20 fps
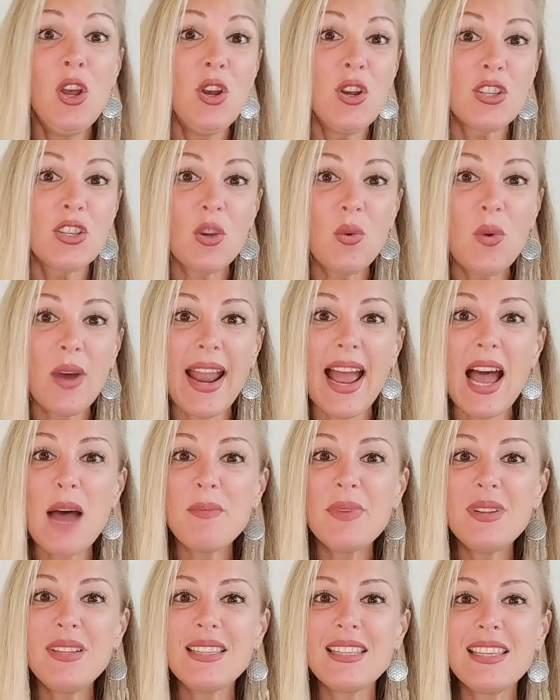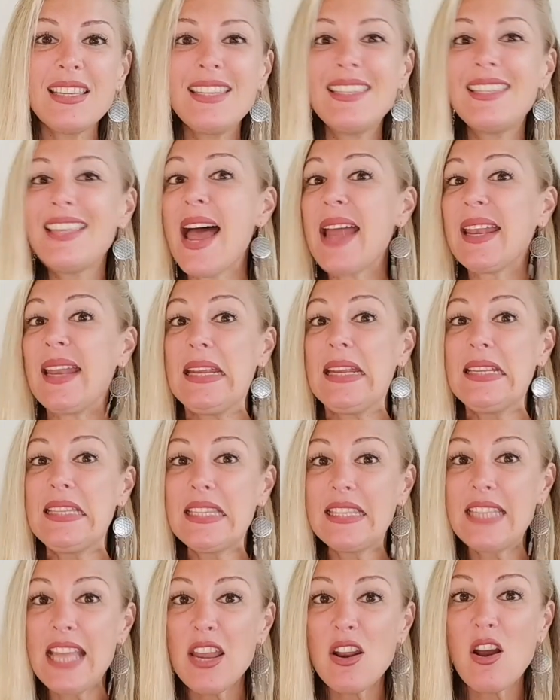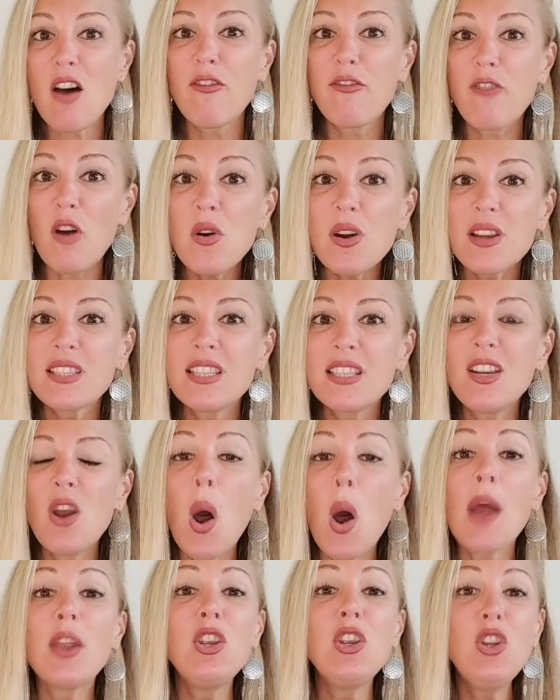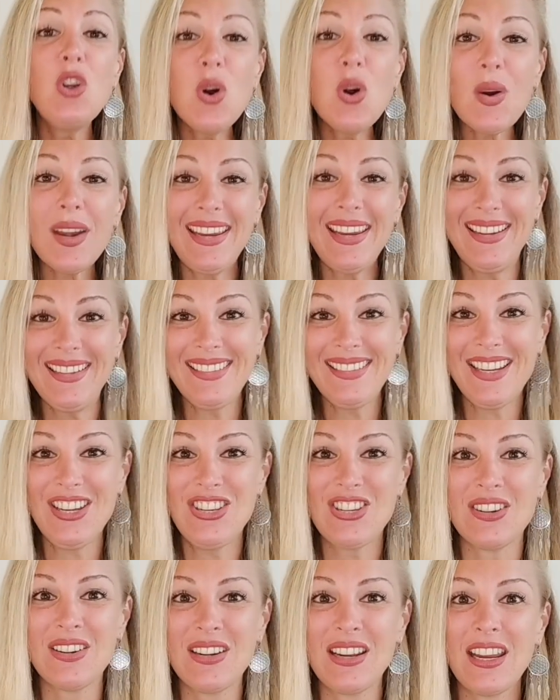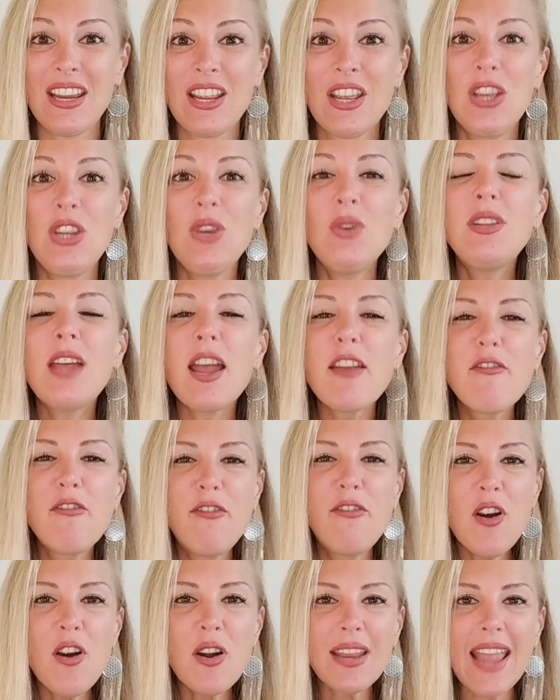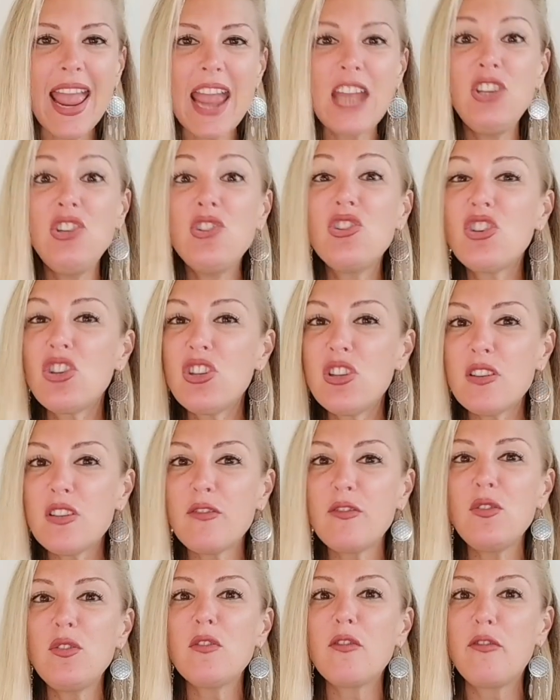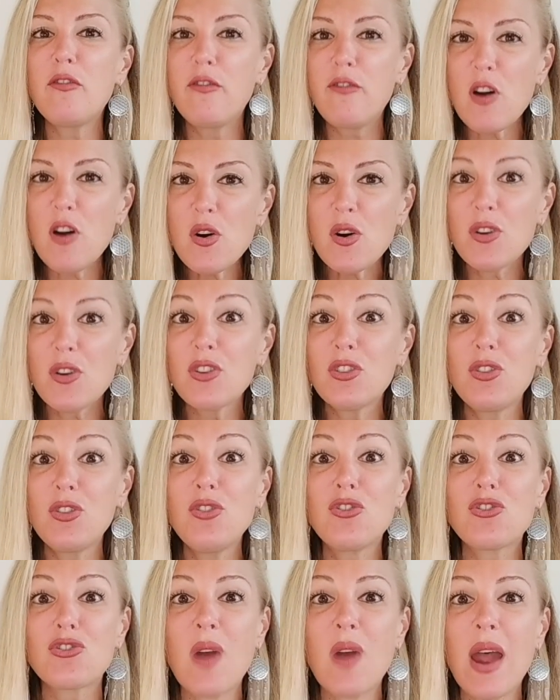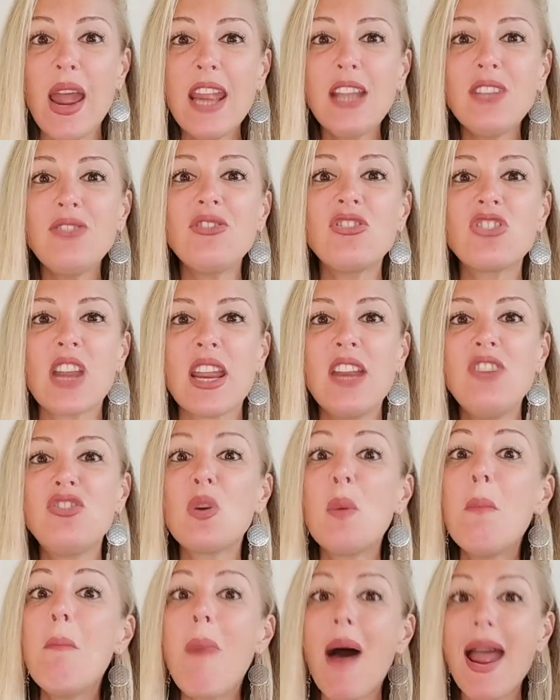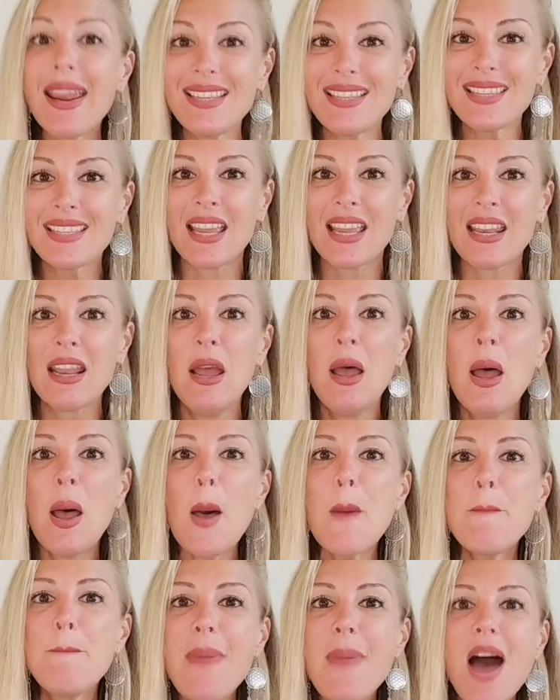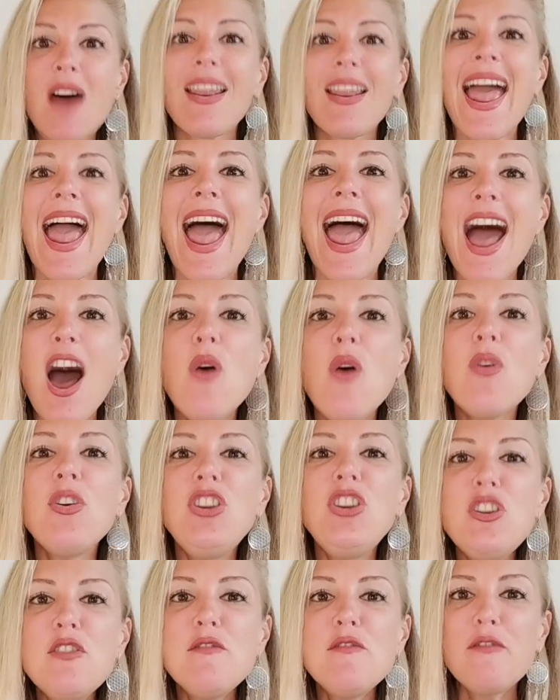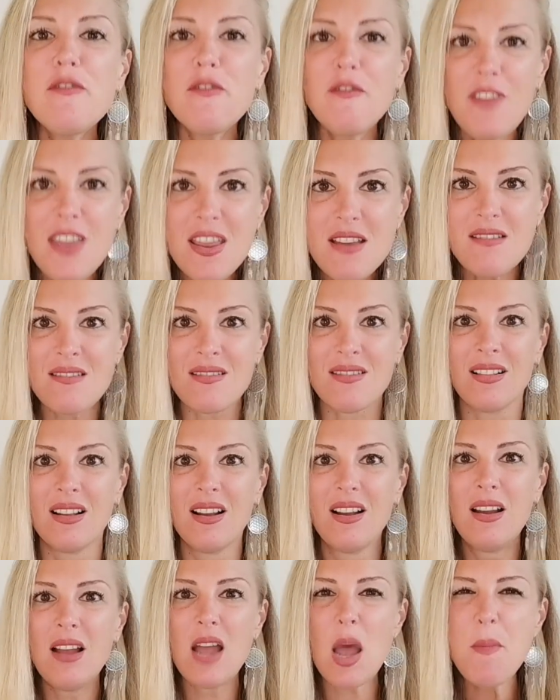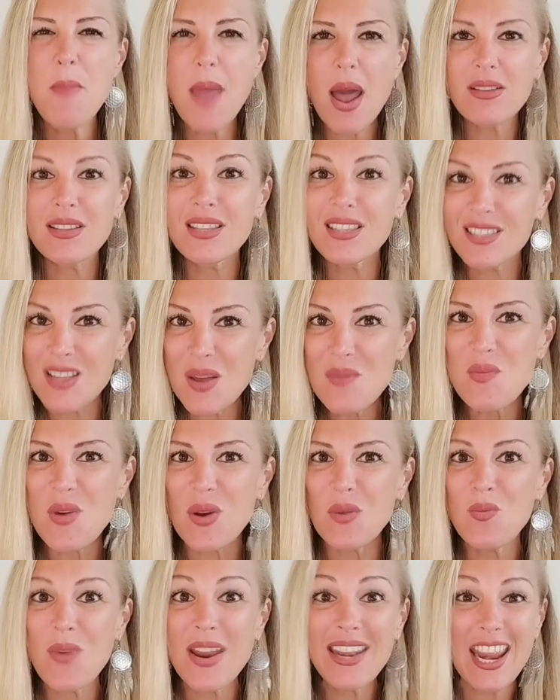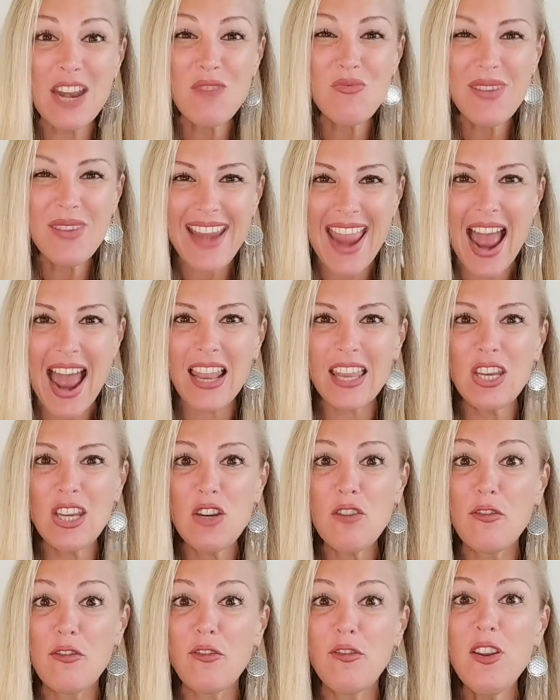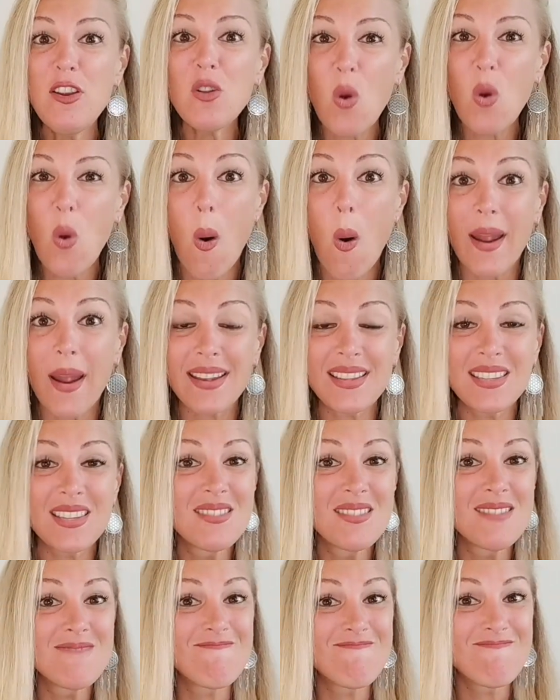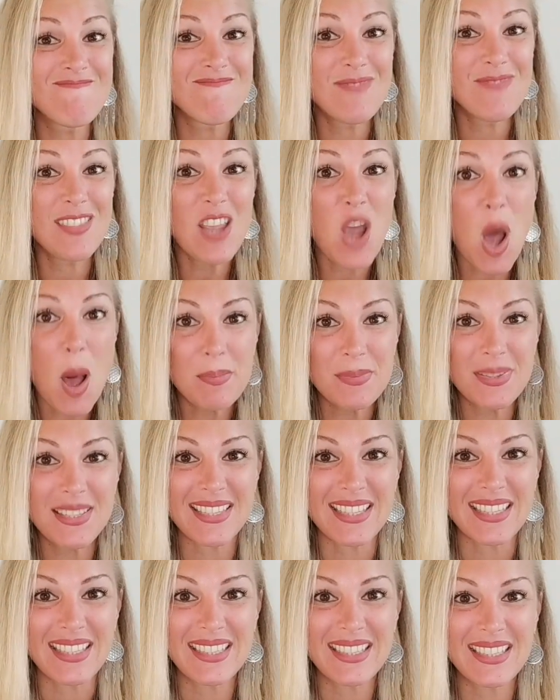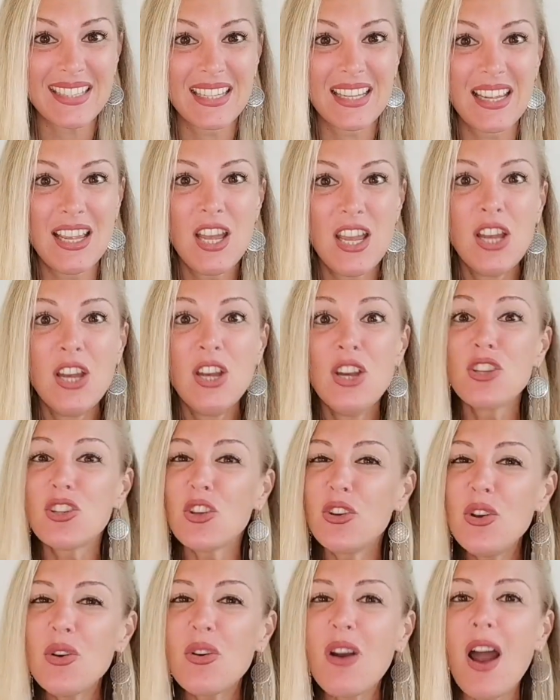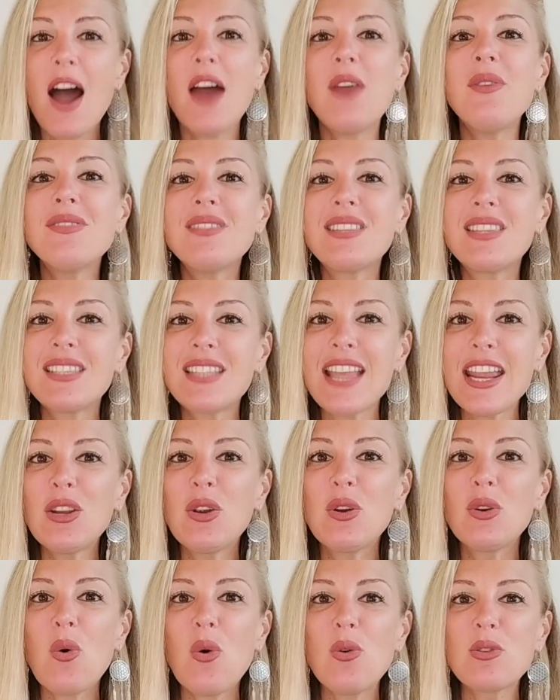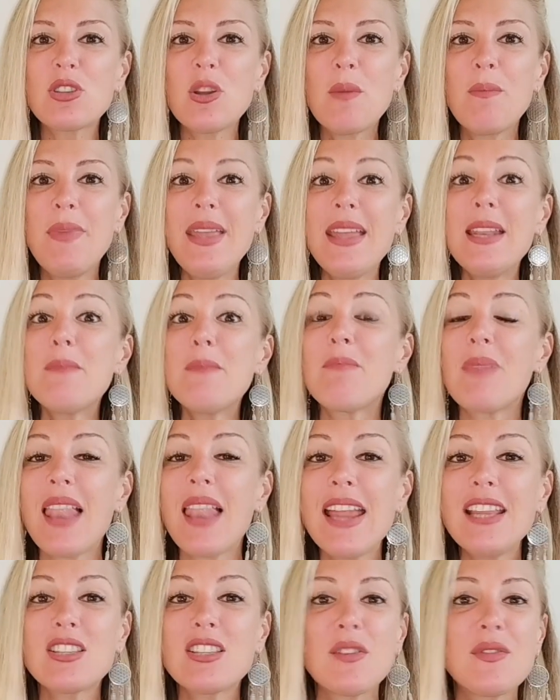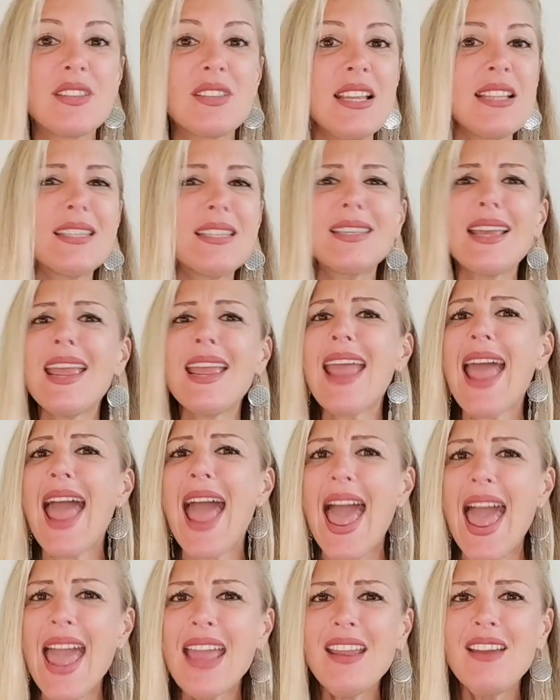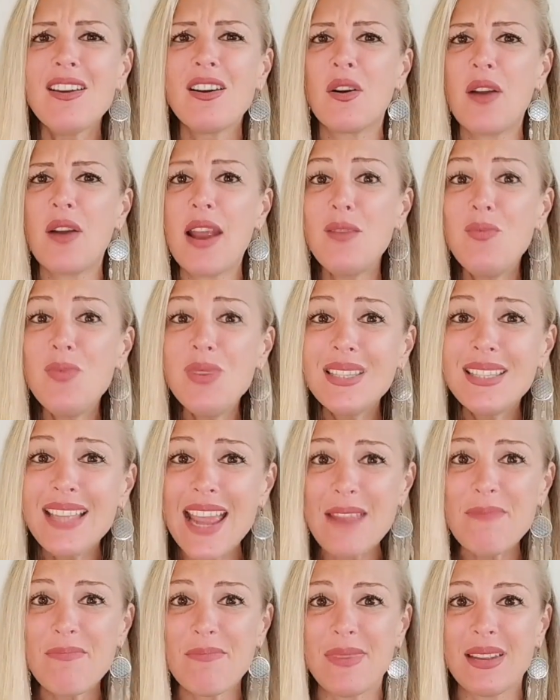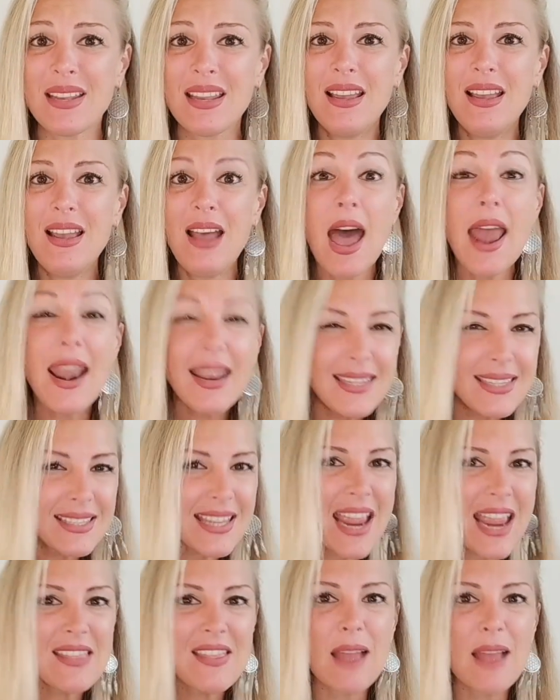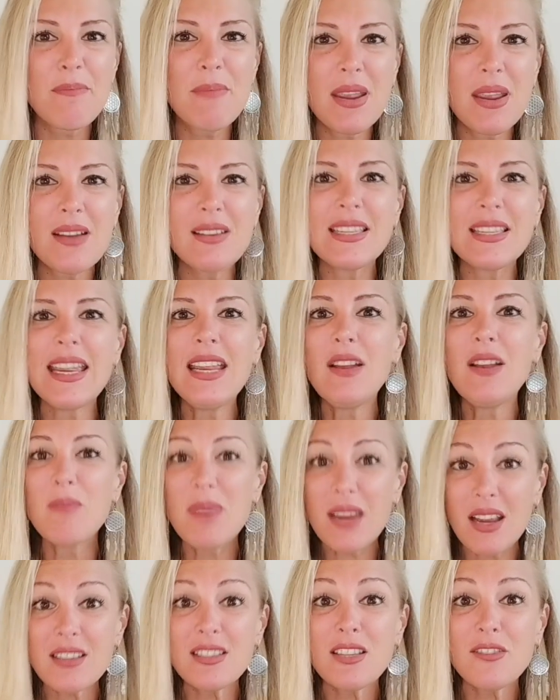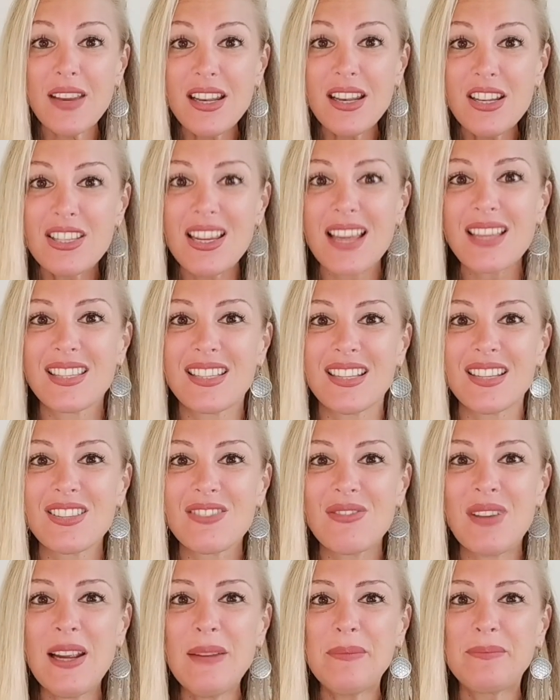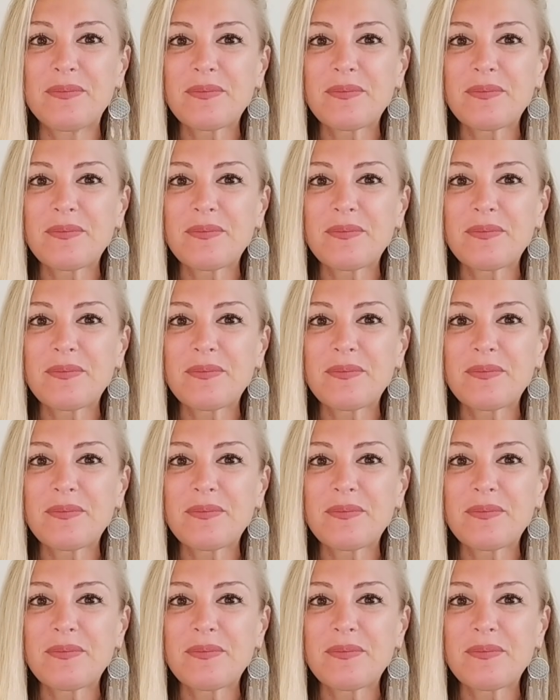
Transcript: So, what happens is that instead of focusing on your healing journey, you divert and you shift your focus to trying to change your mindset about how you feel about someone when in reality you feel quite the opposite. So your current state could also be in a place of, let's say, anger and resentment. And I say that because, because of injustice, right?